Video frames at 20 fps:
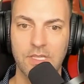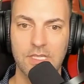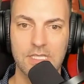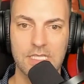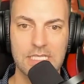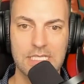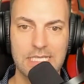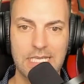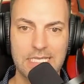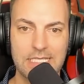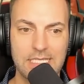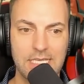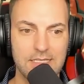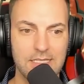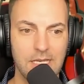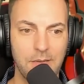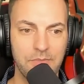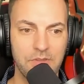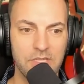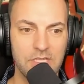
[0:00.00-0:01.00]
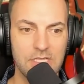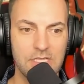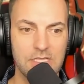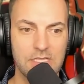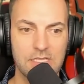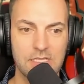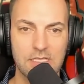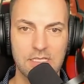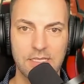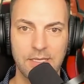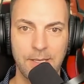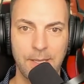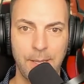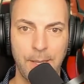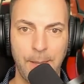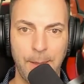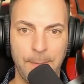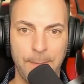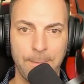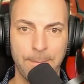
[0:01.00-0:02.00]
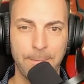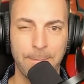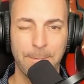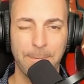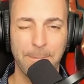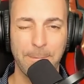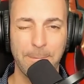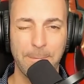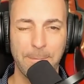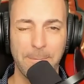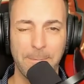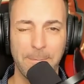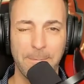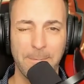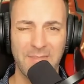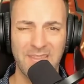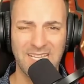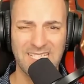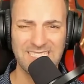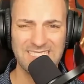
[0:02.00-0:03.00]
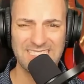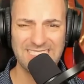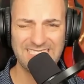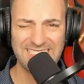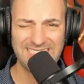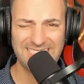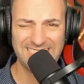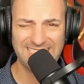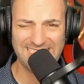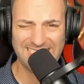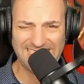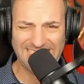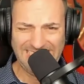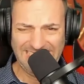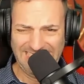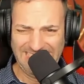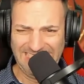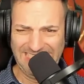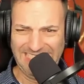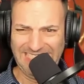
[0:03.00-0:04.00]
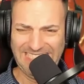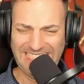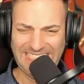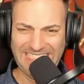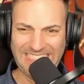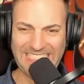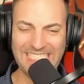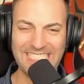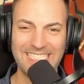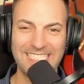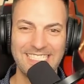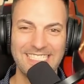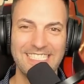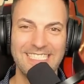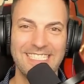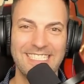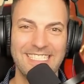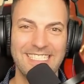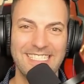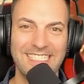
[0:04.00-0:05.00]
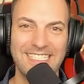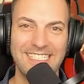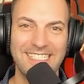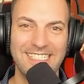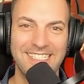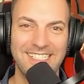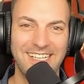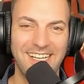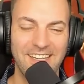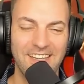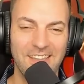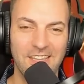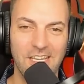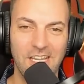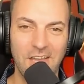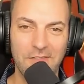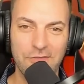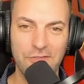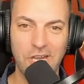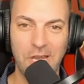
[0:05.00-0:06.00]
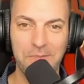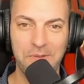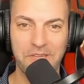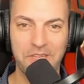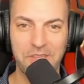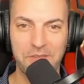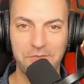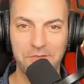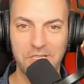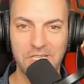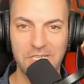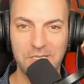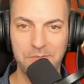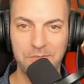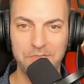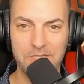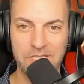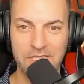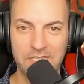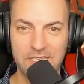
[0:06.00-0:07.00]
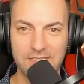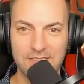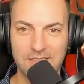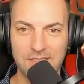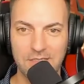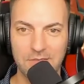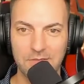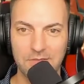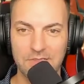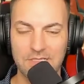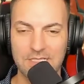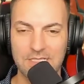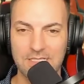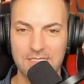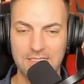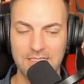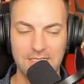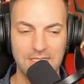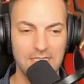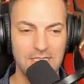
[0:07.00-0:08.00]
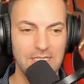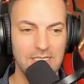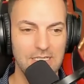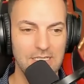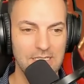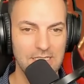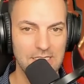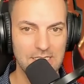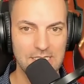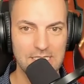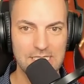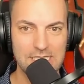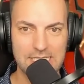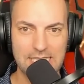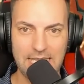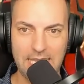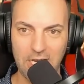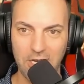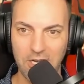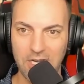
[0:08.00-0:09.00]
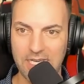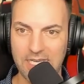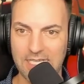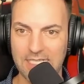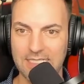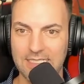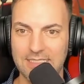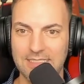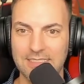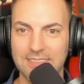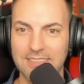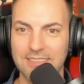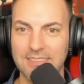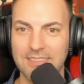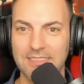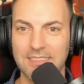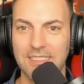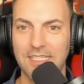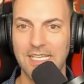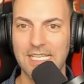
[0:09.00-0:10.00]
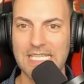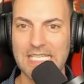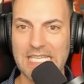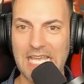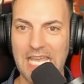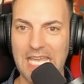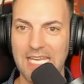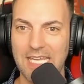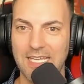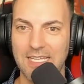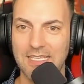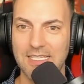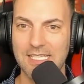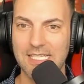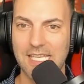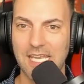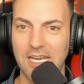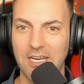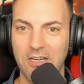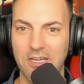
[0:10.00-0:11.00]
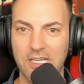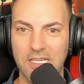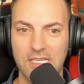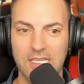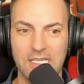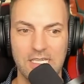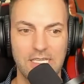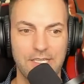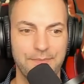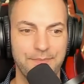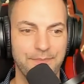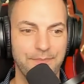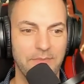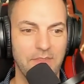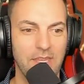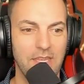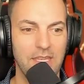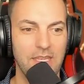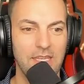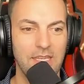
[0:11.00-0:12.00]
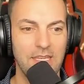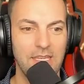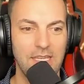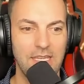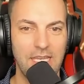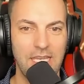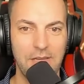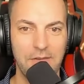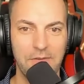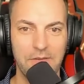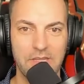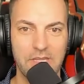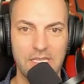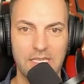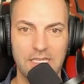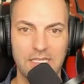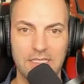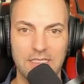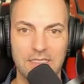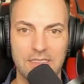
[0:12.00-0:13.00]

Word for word: 60 somethings. Ah! I love dropping three, but then it's so scary, exciting, and scary, and everything.